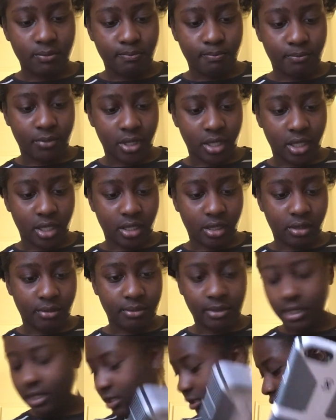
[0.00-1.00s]
But
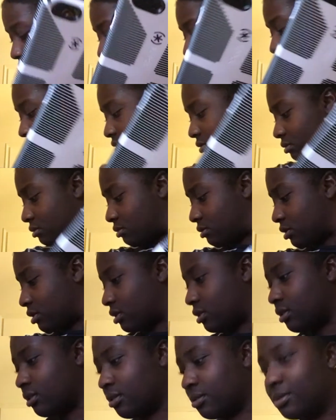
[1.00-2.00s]
yeah, so
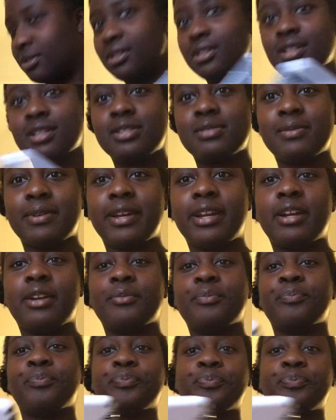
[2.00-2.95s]
that was my hair.